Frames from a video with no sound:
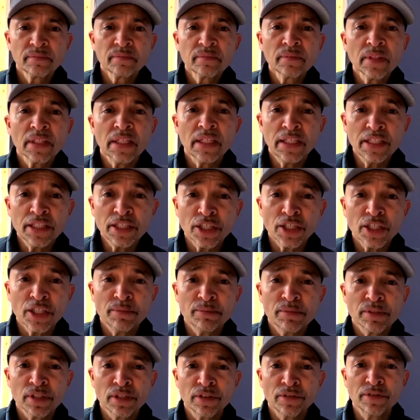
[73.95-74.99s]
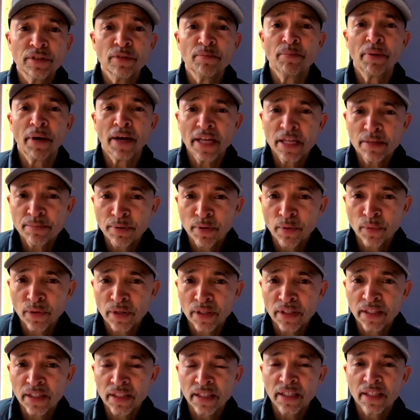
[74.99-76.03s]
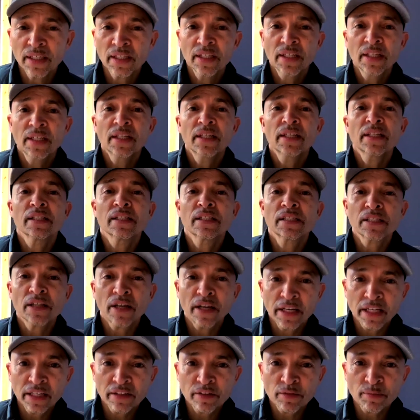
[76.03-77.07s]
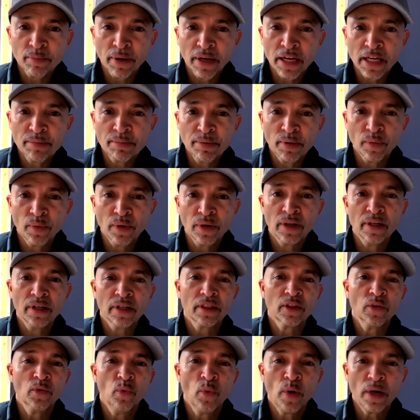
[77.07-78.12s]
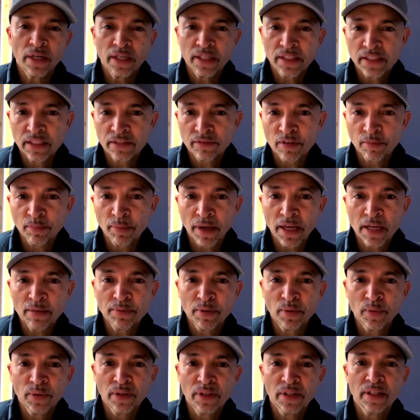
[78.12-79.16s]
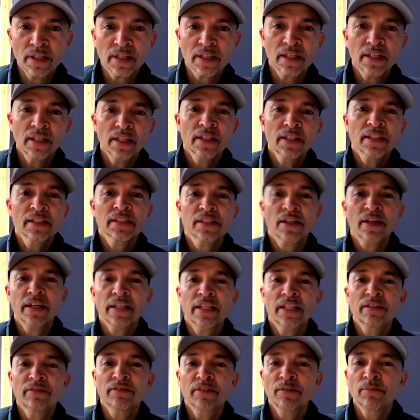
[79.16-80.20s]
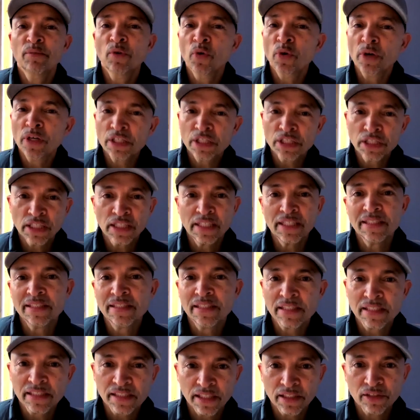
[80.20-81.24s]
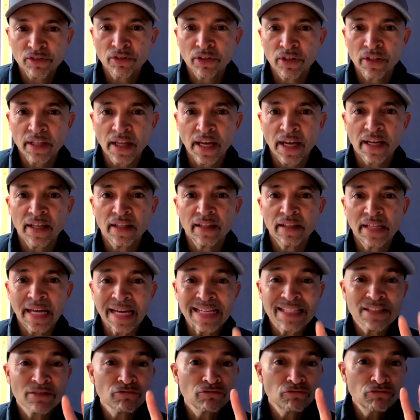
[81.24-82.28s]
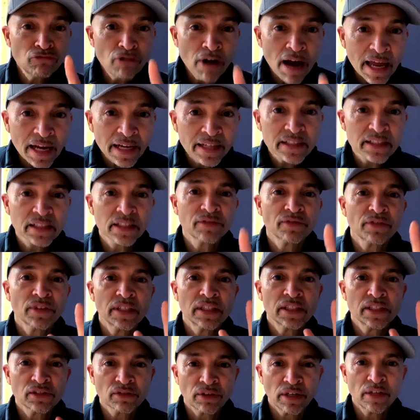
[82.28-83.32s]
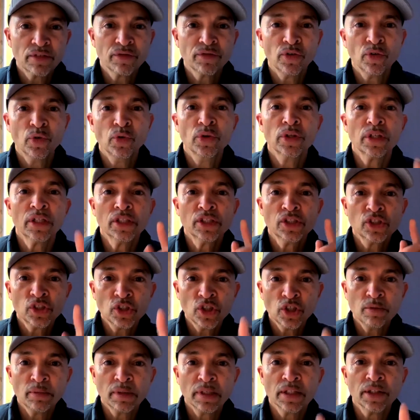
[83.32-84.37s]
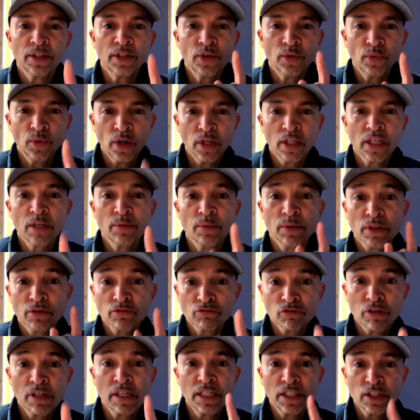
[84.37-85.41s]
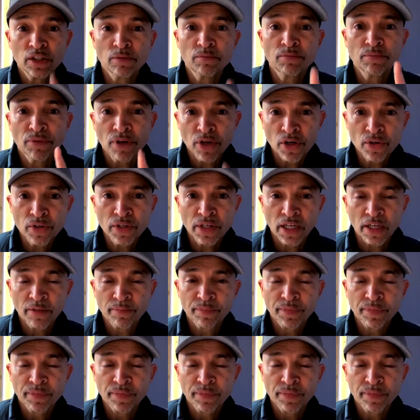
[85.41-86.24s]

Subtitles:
in terms of the paperwork, the signing of the paperwork, the witness of the paperwork, signing of the mortgage deeds, etc. That is relatively straightforward, assuming that you're working with a really good broker.